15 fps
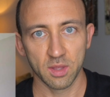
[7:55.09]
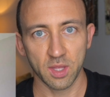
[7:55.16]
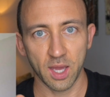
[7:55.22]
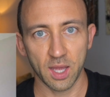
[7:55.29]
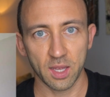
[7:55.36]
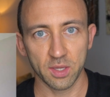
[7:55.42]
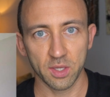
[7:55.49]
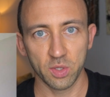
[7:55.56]

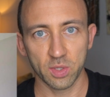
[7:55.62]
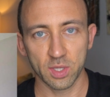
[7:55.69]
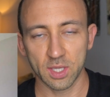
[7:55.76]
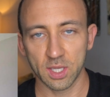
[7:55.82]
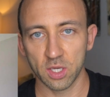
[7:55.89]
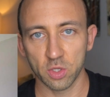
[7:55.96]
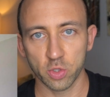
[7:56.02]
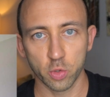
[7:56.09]
that you can
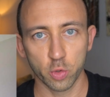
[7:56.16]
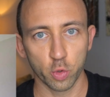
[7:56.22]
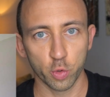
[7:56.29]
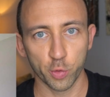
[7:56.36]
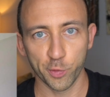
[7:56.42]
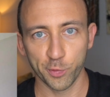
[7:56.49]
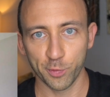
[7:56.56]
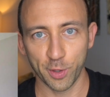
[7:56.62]
get a
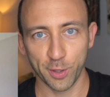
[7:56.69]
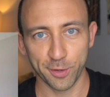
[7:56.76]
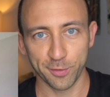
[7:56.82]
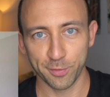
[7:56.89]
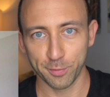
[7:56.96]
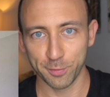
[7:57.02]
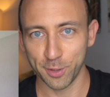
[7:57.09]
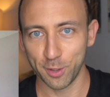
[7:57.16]
tool
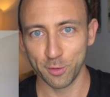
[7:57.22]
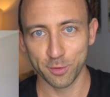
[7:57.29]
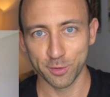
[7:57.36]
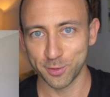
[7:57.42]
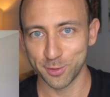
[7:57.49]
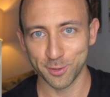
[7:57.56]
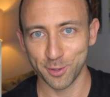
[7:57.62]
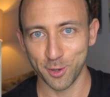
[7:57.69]
from
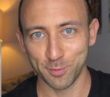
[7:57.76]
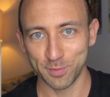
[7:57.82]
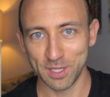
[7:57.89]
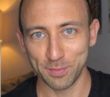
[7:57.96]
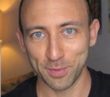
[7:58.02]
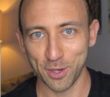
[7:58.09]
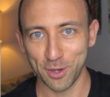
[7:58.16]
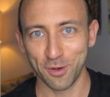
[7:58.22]
Lowe's or Home
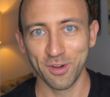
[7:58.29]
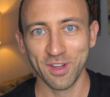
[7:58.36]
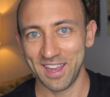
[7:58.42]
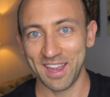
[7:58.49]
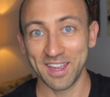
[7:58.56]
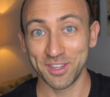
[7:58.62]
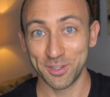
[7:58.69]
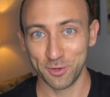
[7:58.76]
Depot
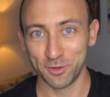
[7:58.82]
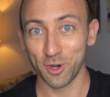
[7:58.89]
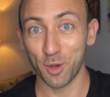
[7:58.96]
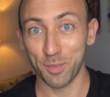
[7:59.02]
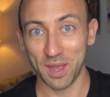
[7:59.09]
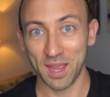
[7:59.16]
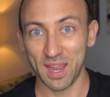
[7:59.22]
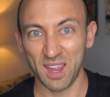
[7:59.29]
and do it all
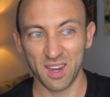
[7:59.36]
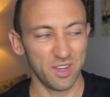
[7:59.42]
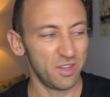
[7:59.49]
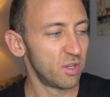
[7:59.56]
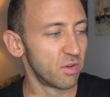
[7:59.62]
by hand.